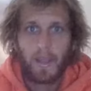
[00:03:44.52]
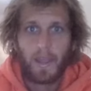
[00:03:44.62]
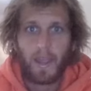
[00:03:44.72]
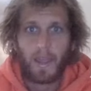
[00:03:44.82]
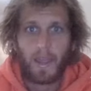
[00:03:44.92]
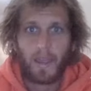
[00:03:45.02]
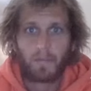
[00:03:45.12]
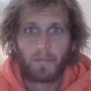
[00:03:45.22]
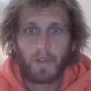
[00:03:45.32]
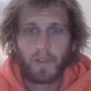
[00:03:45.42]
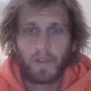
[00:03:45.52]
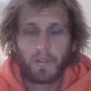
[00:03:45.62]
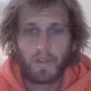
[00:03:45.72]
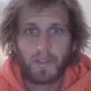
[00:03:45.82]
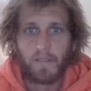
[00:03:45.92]
and we're going to have a
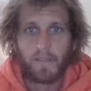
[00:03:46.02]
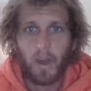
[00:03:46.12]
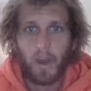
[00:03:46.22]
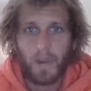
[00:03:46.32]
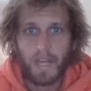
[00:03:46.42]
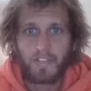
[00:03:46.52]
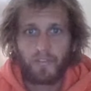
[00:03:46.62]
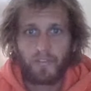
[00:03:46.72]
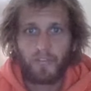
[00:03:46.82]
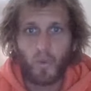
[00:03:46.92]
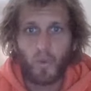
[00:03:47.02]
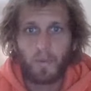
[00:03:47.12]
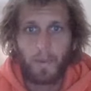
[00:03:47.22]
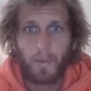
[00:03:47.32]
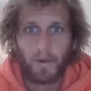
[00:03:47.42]
look at the vibrational
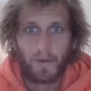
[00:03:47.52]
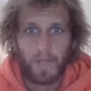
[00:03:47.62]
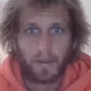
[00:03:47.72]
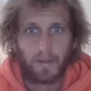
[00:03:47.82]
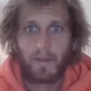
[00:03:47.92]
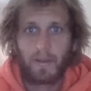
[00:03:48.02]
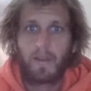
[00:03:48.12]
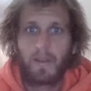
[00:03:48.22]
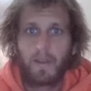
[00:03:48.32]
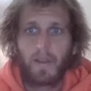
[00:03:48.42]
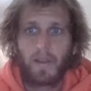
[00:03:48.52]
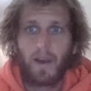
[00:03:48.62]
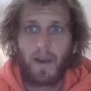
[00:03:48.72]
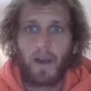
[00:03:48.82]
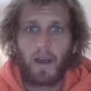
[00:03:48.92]
food pyramid
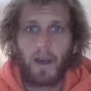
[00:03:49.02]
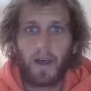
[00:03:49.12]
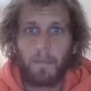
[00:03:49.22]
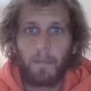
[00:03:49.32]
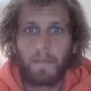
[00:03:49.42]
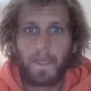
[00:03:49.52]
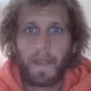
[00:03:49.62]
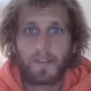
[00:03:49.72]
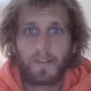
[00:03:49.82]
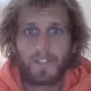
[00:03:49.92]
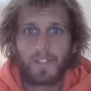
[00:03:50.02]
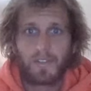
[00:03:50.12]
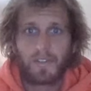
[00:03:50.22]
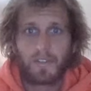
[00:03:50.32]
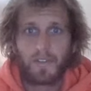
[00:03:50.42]
um, and
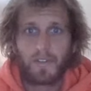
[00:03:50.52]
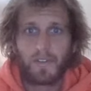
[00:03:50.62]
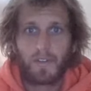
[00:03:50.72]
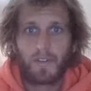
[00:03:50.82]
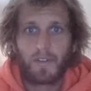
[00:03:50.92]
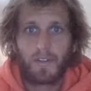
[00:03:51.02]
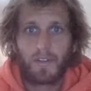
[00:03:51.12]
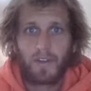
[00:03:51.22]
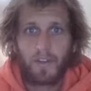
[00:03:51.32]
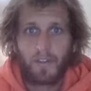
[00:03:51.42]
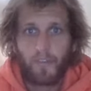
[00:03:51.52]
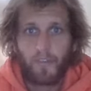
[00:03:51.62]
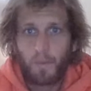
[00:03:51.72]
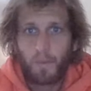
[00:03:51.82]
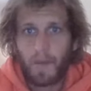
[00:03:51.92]
it's you know the
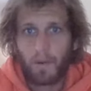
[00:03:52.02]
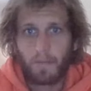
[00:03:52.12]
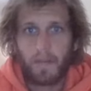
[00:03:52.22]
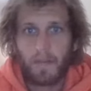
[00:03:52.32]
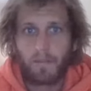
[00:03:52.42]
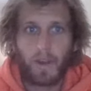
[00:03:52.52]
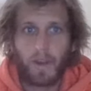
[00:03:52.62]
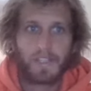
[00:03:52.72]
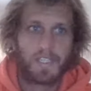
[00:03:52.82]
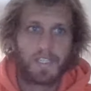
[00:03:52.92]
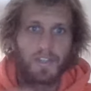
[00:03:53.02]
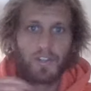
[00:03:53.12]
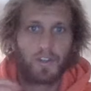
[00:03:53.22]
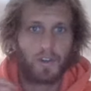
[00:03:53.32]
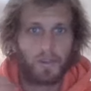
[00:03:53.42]
food pyramid where it says
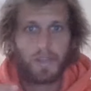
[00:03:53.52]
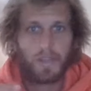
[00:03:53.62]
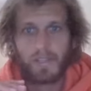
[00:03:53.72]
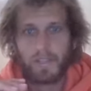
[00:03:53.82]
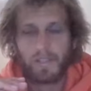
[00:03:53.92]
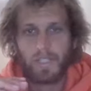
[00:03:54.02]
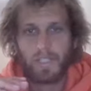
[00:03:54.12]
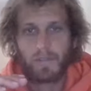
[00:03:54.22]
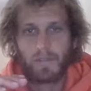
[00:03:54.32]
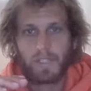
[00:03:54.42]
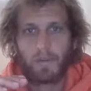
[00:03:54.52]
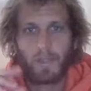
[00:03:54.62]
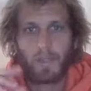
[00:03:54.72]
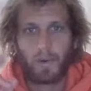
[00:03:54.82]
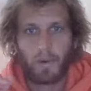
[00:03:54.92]
you know the so and so
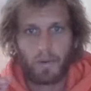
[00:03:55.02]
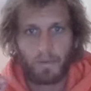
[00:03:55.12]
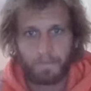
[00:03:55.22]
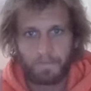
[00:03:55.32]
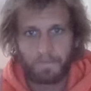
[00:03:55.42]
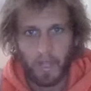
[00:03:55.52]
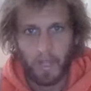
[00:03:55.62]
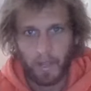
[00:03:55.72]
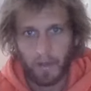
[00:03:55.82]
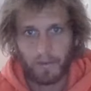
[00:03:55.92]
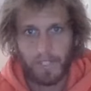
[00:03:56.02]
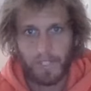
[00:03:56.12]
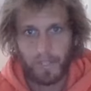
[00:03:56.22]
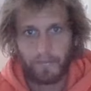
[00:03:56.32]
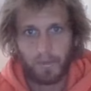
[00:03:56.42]
at the bottom and
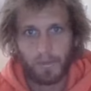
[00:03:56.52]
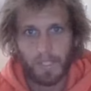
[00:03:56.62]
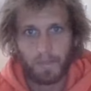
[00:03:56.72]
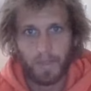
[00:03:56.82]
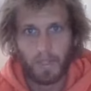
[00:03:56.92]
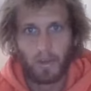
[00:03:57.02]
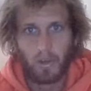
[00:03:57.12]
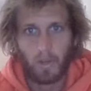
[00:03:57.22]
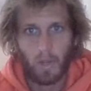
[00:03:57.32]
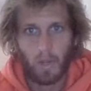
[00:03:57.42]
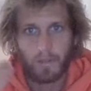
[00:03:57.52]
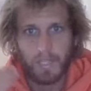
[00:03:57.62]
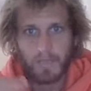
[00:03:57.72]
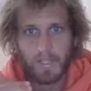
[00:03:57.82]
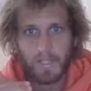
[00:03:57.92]
certain foods up at the top well
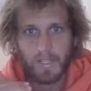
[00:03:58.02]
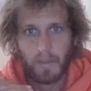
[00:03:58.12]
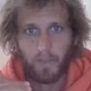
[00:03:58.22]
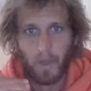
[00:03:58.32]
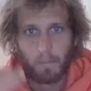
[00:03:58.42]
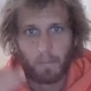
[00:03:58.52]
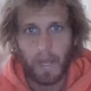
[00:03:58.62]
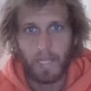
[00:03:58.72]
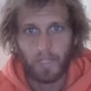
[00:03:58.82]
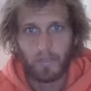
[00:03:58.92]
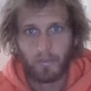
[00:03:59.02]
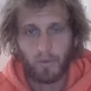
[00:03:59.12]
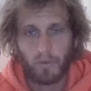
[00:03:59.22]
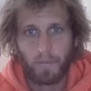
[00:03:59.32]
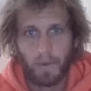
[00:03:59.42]
this one's a vibrational
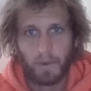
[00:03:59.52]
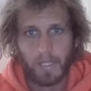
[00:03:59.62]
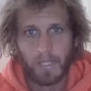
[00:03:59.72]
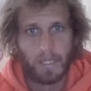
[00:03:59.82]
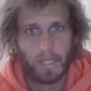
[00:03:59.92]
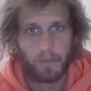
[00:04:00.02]
food pyramid some